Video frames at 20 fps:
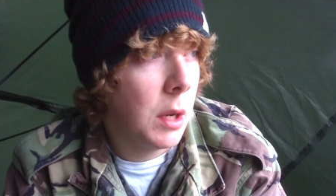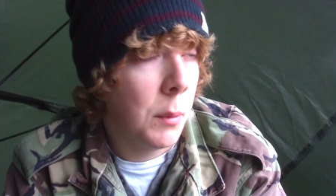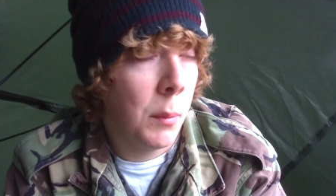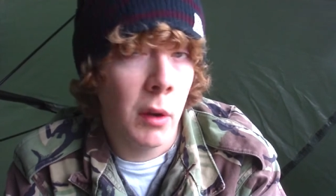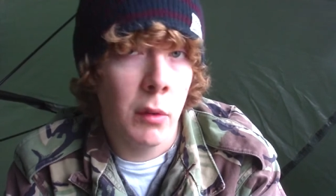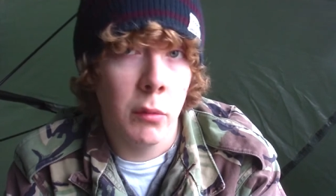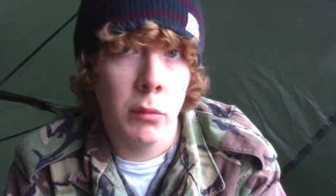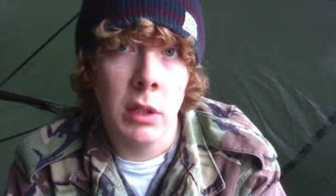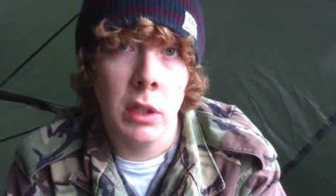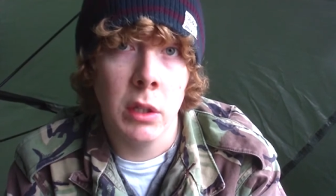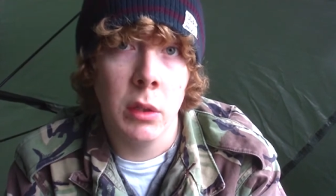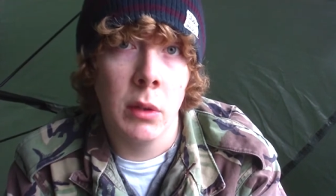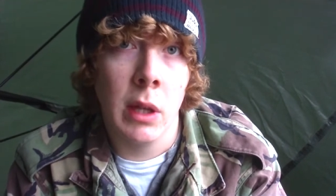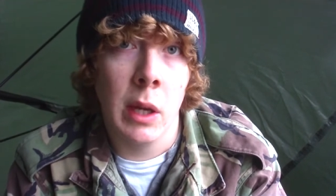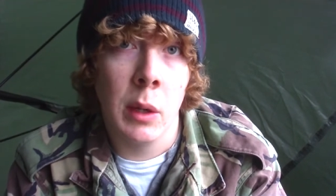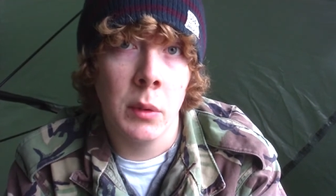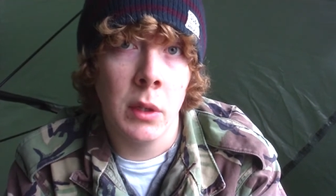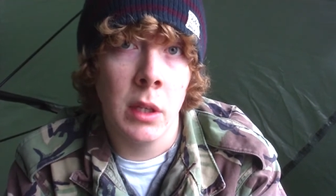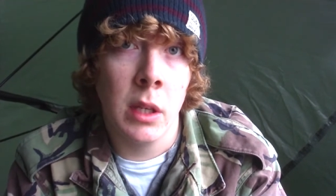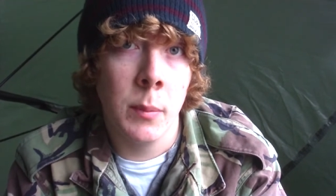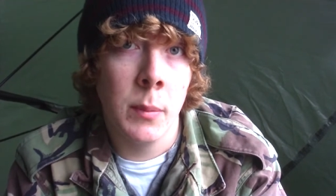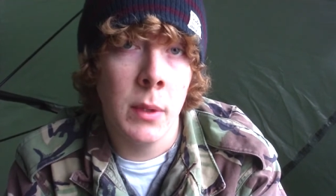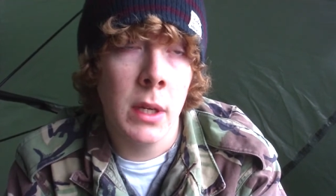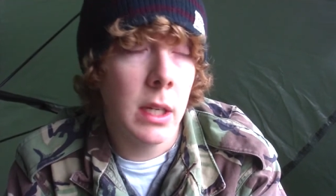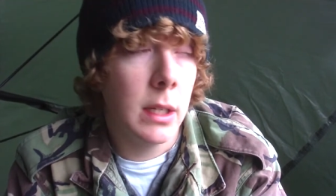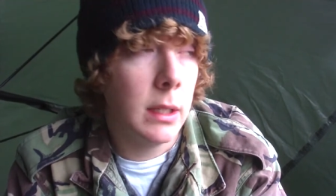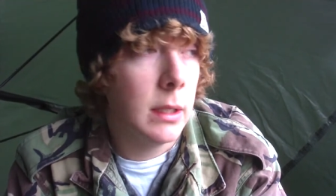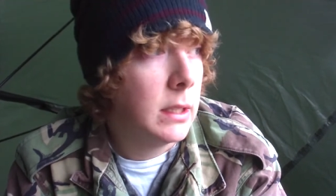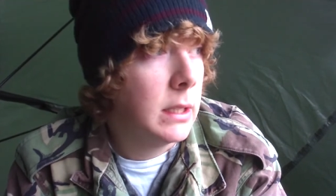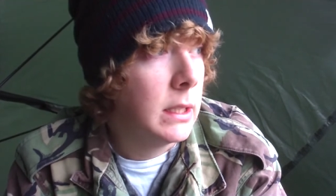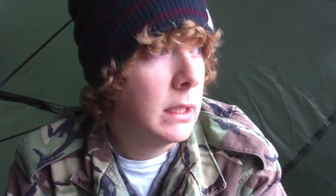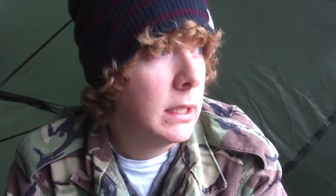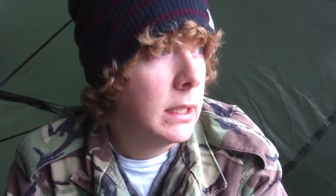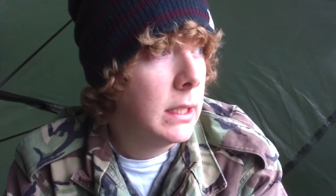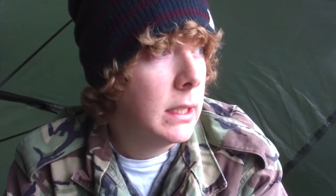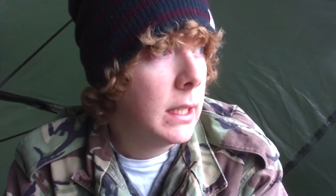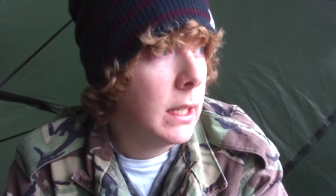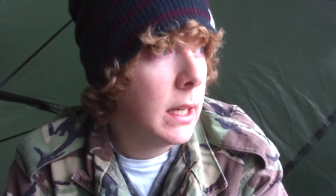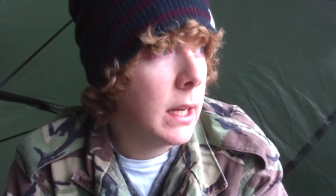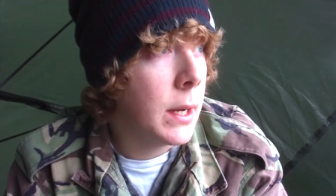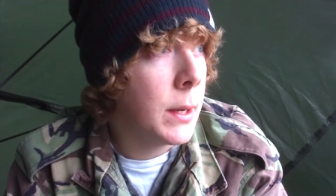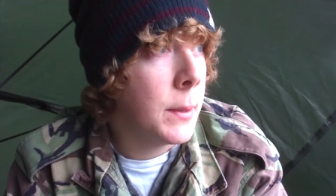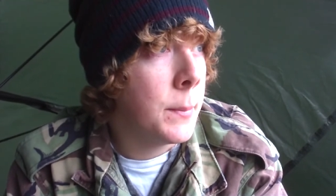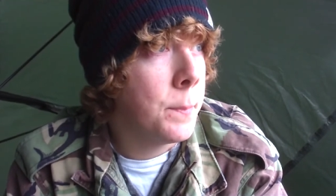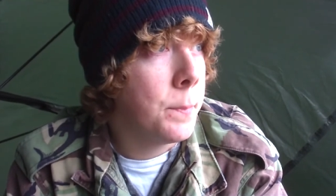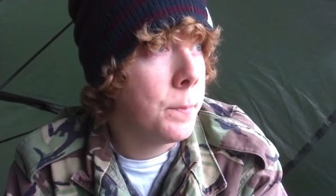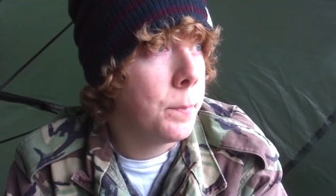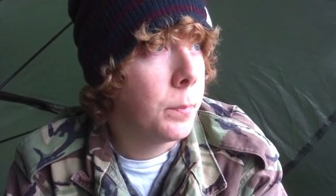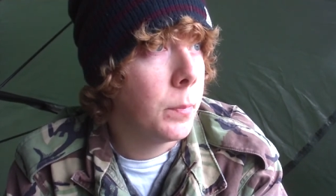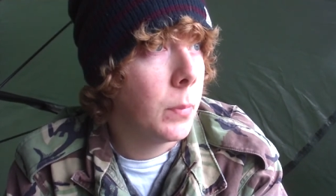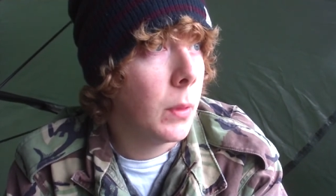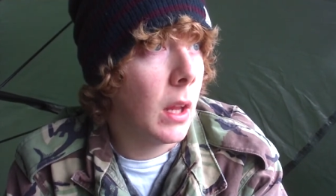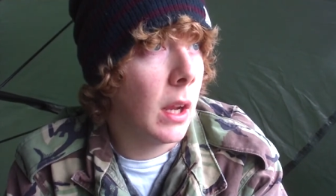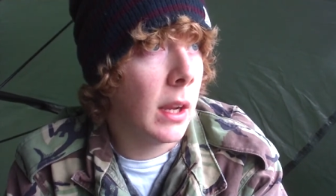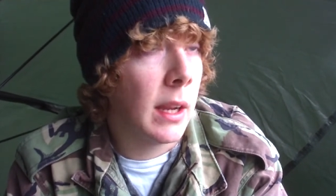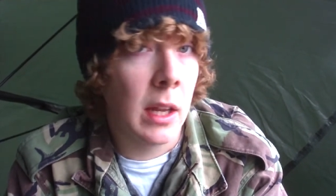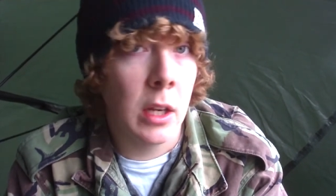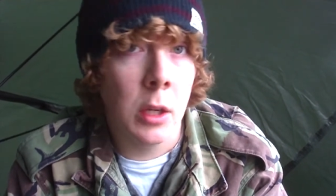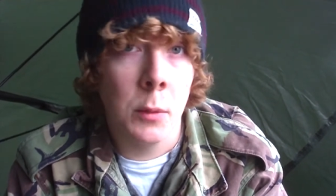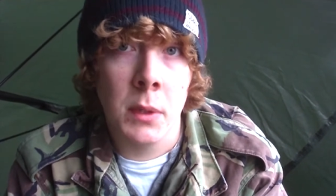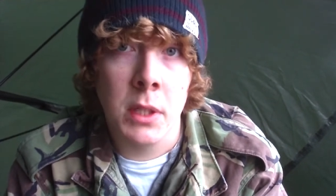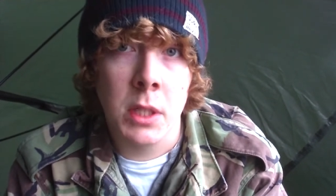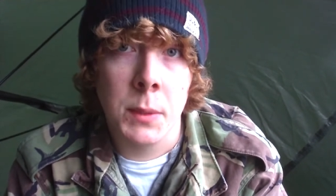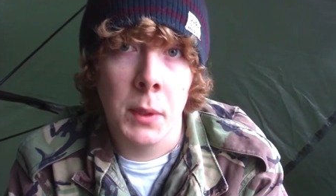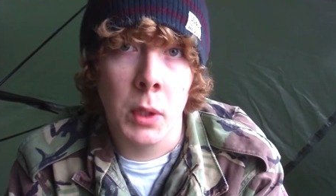might redo that one in a minute. Um, I can't do much